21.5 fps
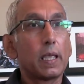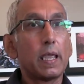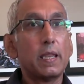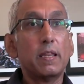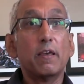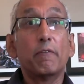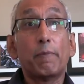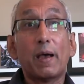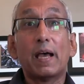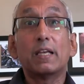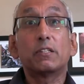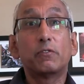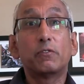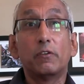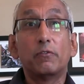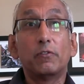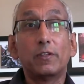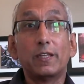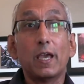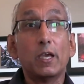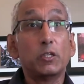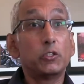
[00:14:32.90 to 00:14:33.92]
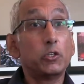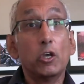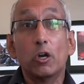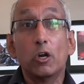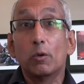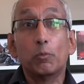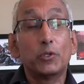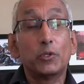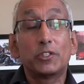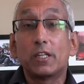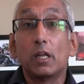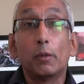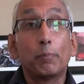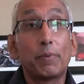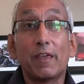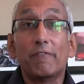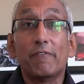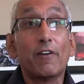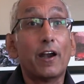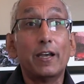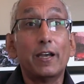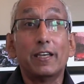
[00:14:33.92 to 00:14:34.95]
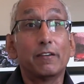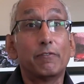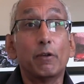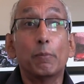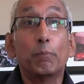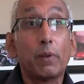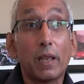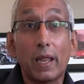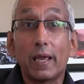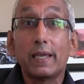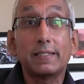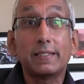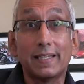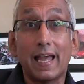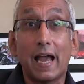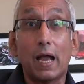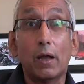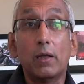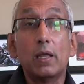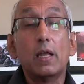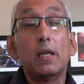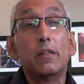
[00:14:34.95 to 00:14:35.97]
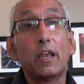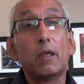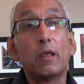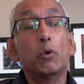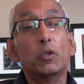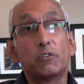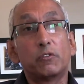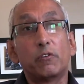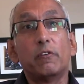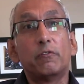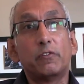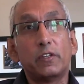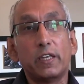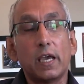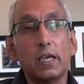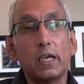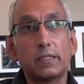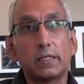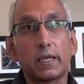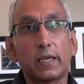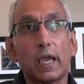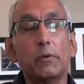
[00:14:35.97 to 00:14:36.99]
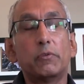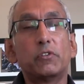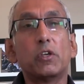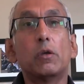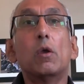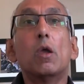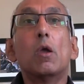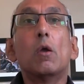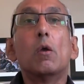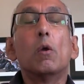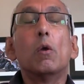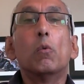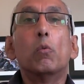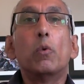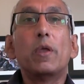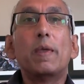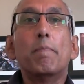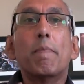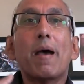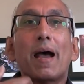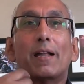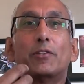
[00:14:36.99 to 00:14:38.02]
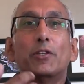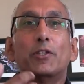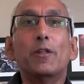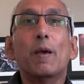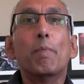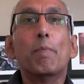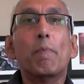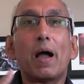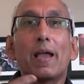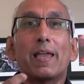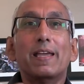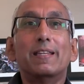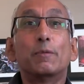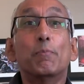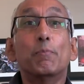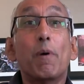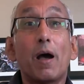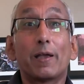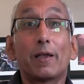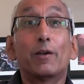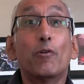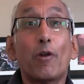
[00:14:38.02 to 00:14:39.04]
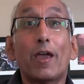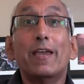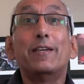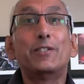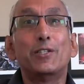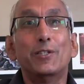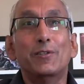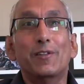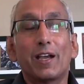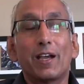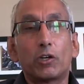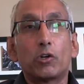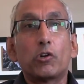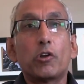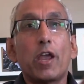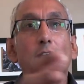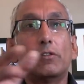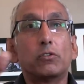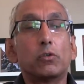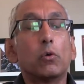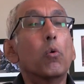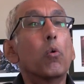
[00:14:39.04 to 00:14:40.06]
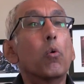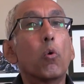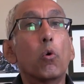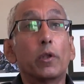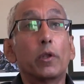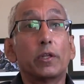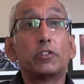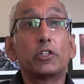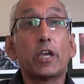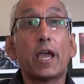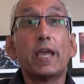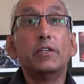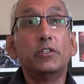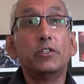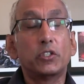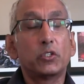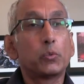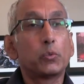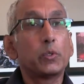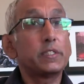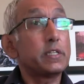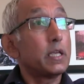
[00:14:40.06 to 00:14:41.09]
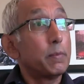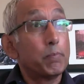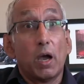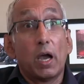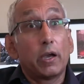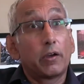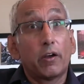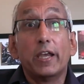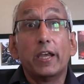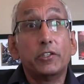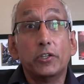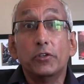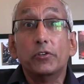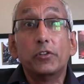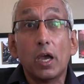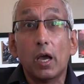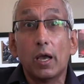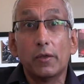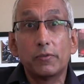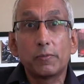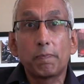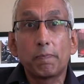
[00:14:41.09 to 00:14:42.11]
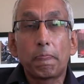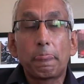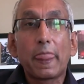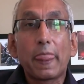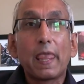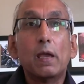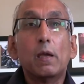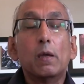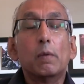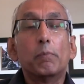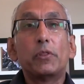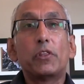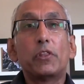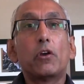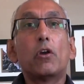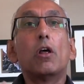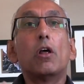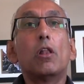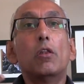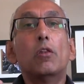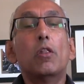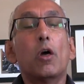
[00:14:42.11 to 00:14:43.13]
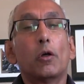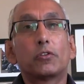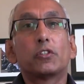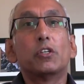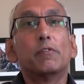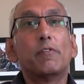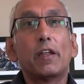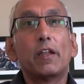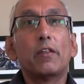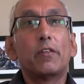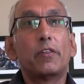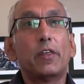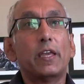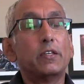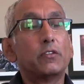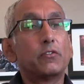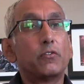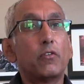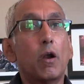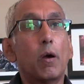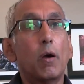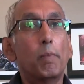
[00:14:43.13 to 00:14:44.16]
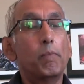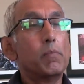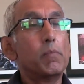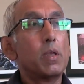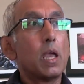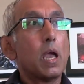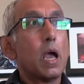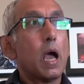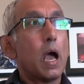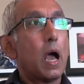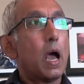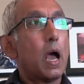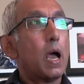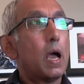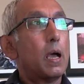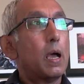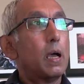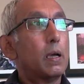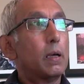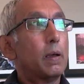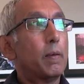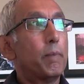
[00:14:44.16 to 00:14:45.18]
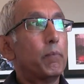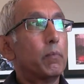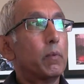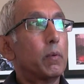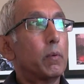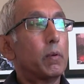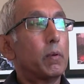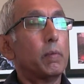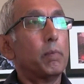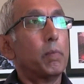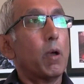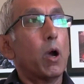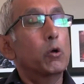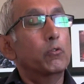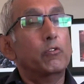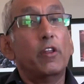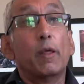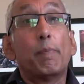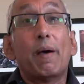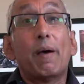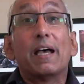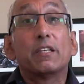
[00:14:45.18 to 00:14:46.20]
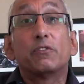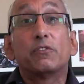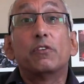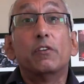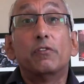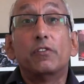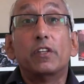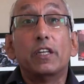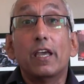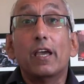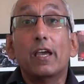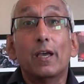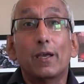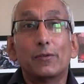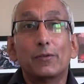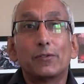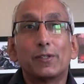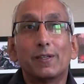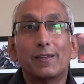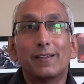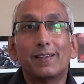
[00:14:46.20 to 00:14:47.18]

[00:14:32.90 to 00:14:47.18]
in the past fifty years, Europe would still be a very different place now than it was fifty years ago. So we imagine that it's migration that creates all the changes we see. Migration does. But there are lots of other things from Uh, uh, over the past fifty years